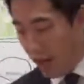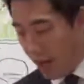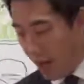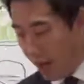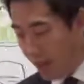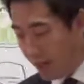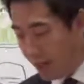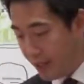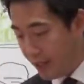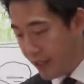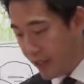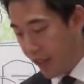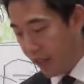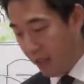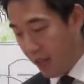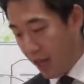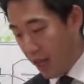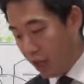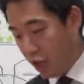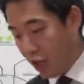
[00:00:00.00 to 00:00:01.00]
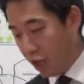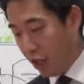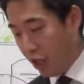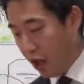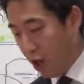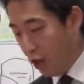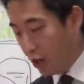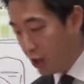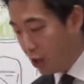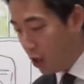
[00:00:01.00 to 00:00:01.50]
And Zillah, she
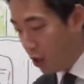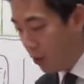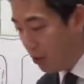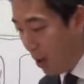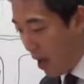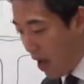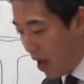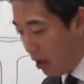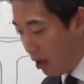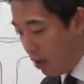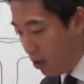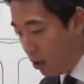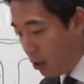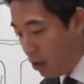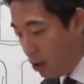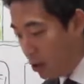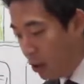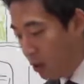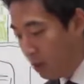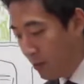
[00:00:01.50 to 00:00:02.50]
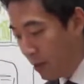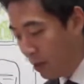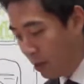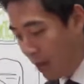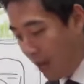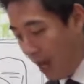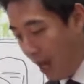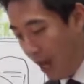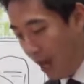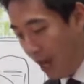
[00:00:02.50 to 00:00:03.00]
also bare Tubal
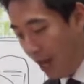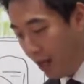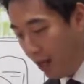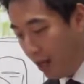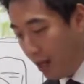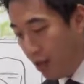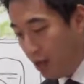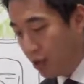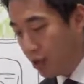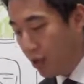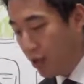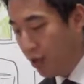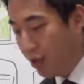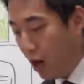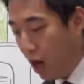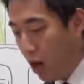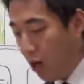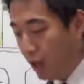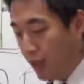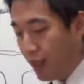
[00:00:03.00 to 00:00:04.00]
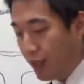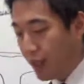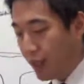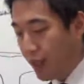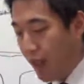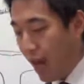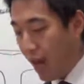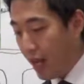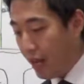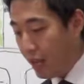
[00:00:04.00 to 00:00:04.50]
Cain. So notice
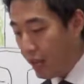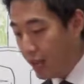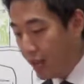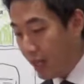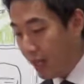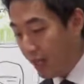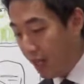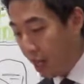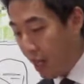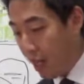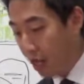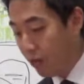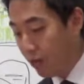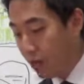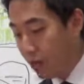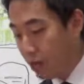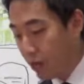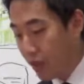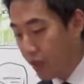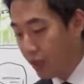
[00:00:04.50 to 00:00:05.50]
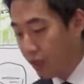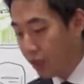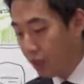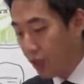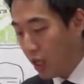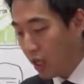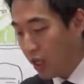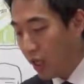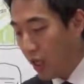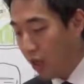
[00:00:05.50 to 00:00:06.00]
that Zillah, which
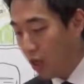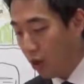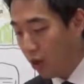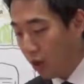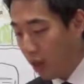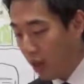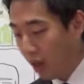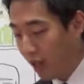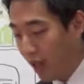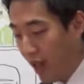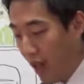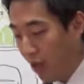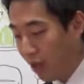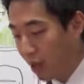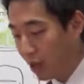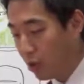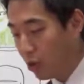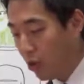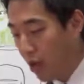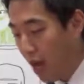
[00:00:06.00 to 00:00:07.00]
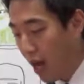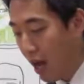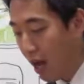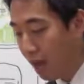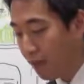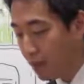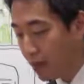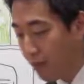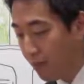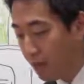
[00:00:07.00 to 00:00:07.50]
is another one of Lamech's
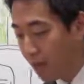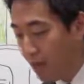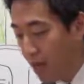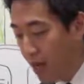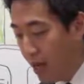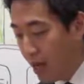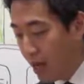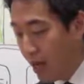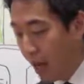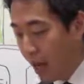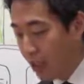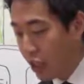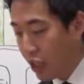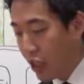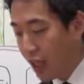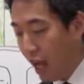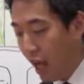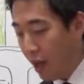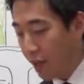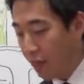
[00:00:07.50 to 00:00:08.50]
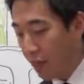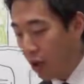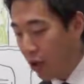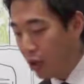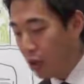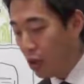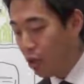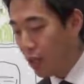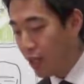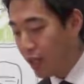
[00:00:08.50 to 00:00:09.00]
wives, that she gave
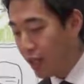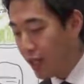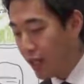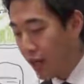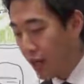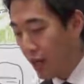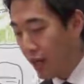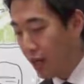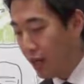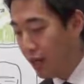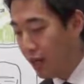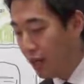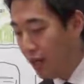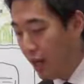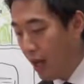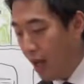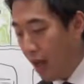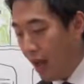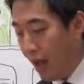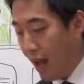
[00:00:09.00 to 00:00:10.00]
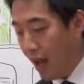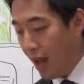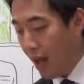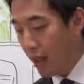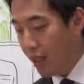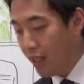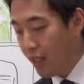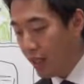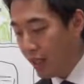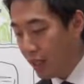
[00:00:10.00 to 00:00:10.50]
birth to a son,
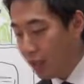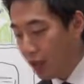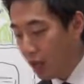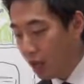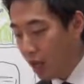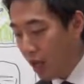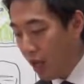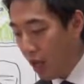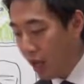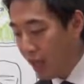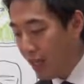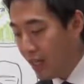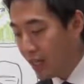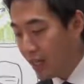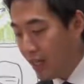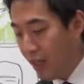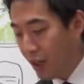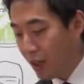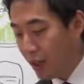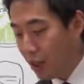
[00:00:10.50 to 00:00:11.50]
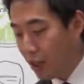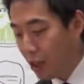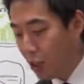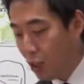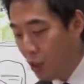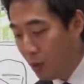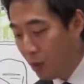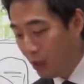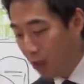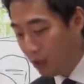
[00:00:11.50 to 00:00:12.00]
and it's, uh, his name is
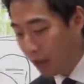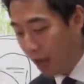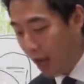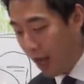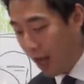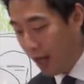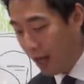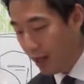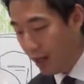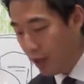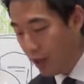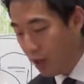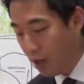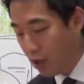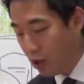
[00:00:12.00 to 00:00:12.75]
Tubal Cain.